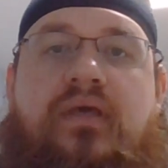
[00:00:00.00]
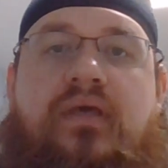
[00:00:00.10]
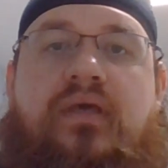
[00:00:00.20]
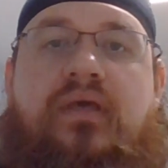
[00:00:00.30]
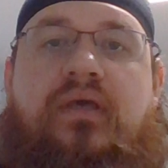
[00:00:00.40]

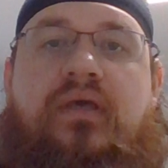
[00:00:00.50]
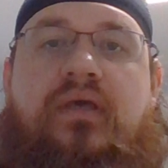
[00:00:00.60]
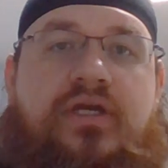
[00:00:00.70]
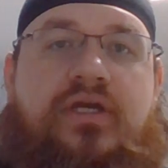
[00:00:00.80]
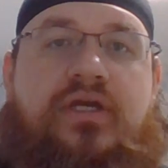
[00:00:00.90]
that is
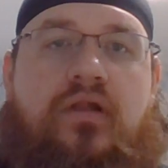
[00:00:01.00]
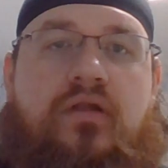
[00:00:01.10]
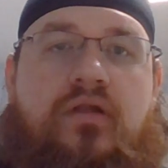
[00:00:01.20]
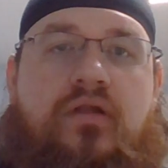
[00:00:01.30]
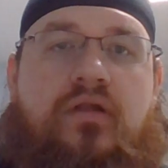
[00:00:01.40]
shared all
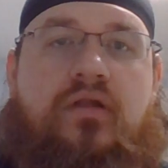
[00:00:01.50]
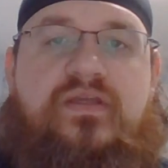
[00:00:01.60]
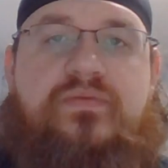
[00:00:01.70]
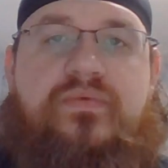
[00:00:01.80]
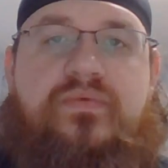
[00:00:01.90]
around
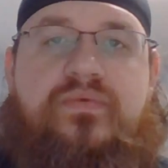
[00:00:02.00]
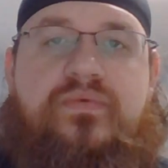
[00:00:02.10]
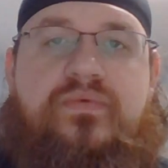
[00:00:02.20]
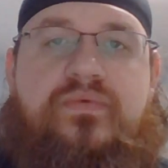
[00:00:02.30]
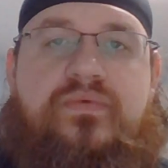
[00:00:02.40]
Facebook.
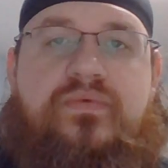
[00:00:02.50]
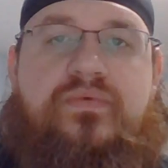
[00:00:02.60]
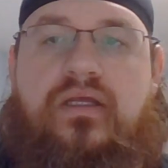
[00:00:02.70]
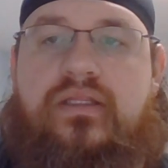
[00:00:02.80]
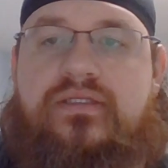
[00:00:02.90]

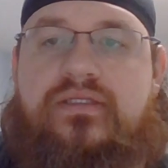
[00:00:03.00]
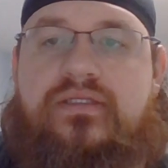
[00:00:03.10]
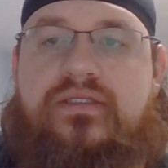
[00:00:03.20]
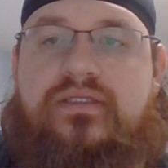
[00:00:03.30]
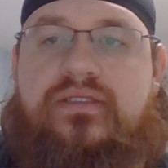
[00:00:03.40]
Let's go
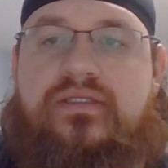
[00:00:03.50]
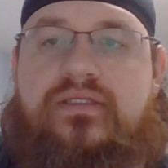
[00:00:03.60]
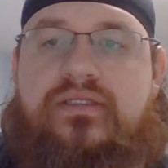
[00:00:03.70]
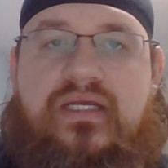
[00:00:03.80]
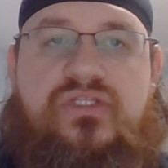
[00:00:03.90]
to the
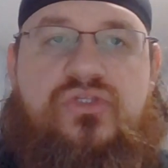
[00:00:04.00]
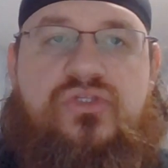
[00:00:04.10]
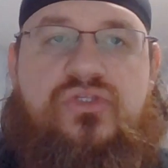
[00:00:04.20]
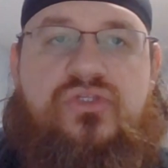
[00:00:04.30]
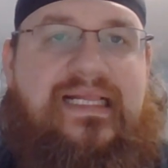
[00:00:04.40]
Twitter.
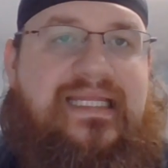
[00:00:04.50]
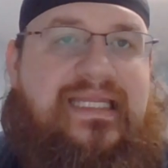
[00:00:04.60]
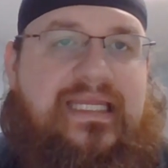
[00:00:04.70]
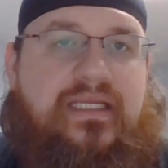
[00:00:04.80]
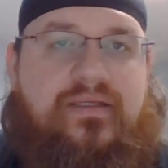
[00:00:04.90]

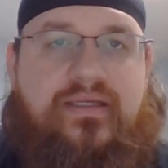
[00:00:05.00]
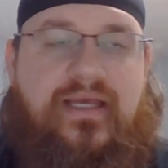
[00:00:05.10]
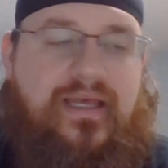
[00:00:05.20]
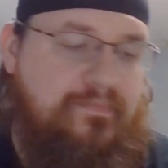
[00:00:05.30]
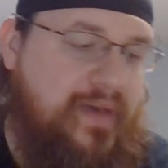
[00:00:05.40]
Tweedly,
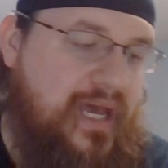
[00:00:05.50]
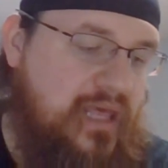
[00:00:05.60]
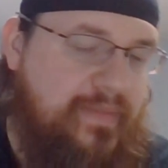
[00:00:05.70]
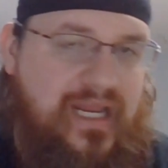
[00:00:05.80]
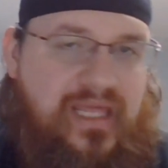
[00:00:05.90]
bada
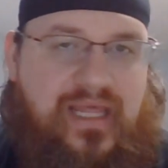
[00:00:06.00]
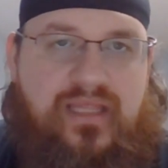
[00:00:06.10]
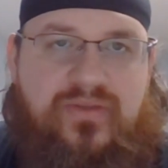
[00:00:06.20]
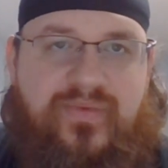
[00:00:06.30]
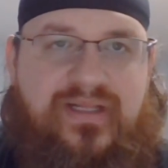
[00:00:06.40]
bada da,
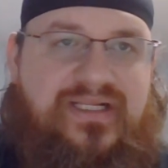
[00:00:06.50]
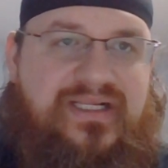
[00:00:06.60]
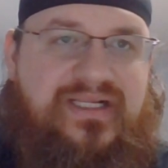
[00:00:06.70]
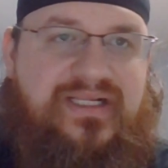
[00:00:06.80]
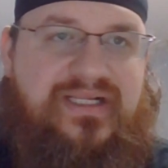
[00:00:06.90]

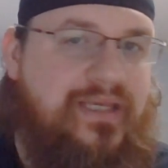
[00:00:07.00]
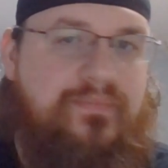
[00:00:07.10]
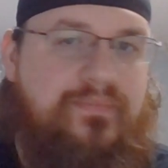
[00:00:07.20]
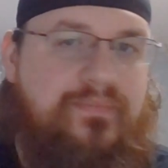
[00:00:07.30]
tweedly deep.